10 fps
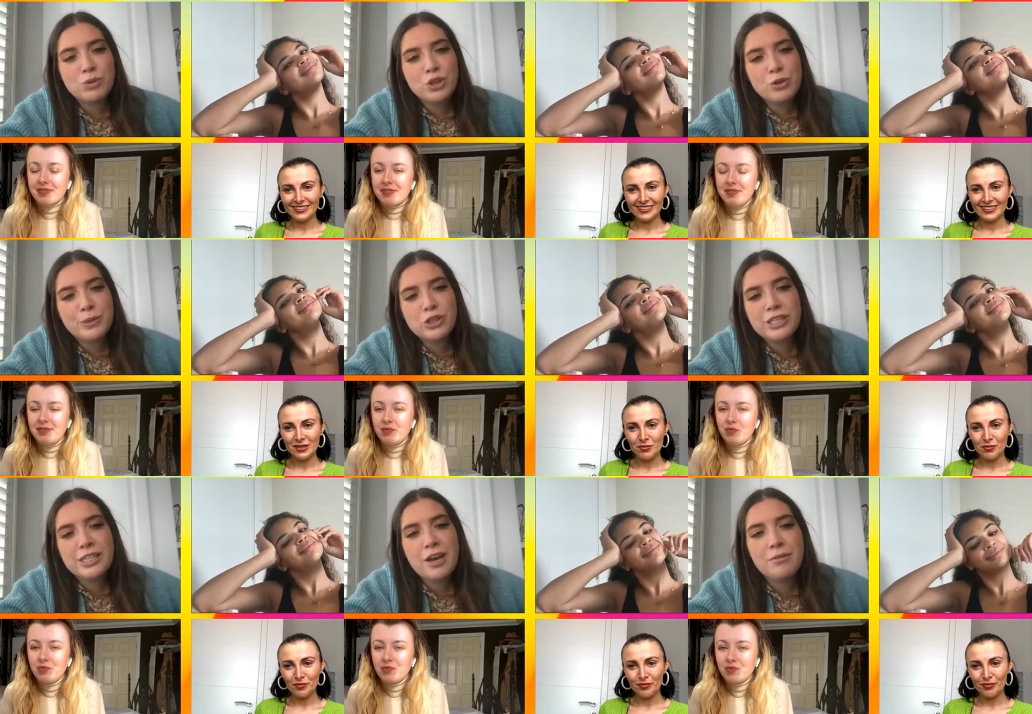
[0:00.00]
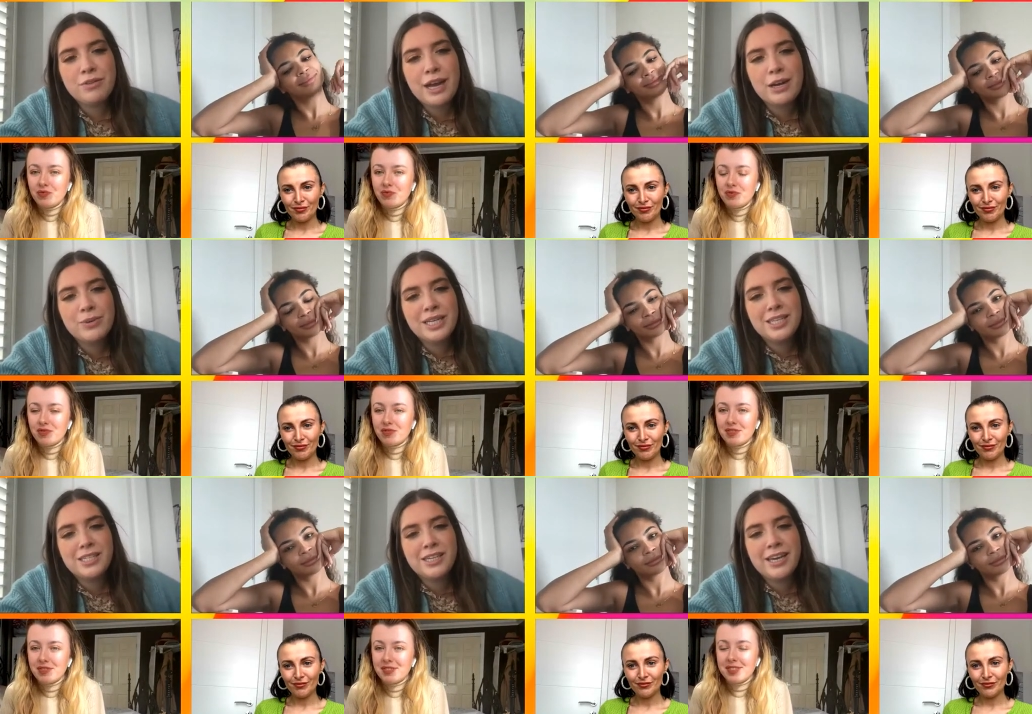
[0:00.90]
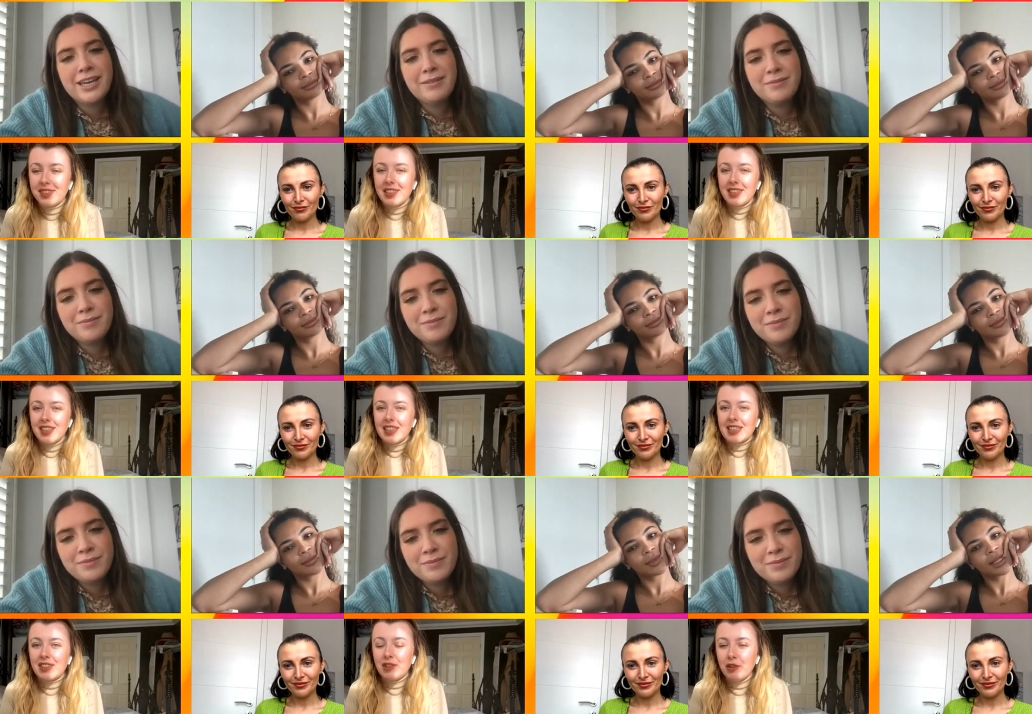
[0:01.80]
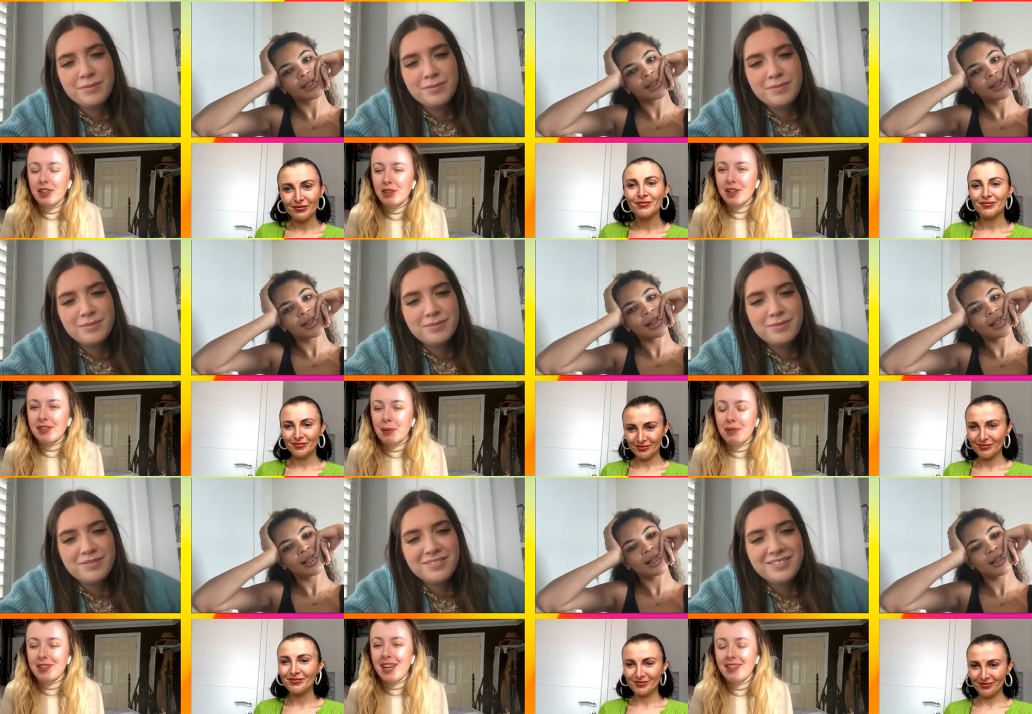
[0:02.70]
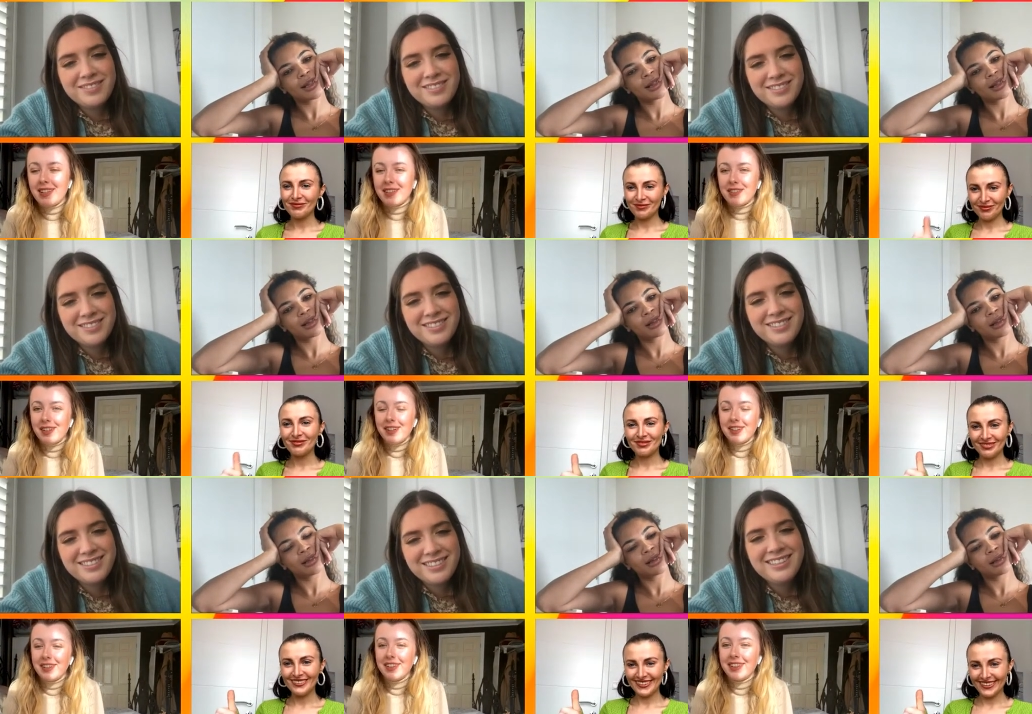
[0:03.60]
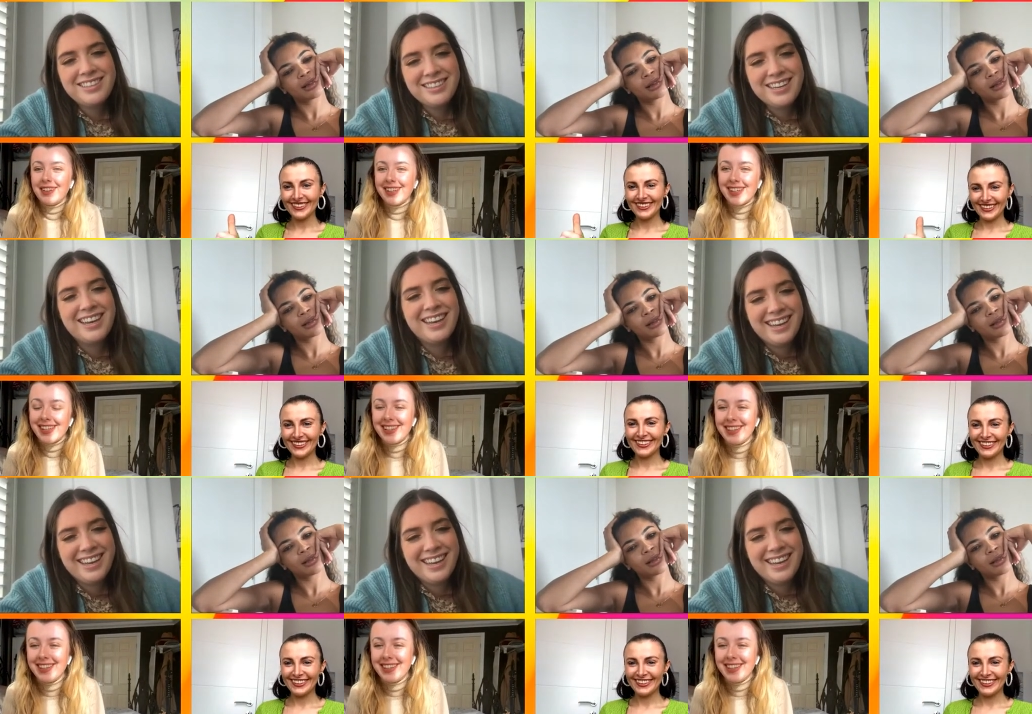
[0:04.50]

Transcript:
Speaker 1: will you be dressing up for Halloween this year? Lettuce, though. oh,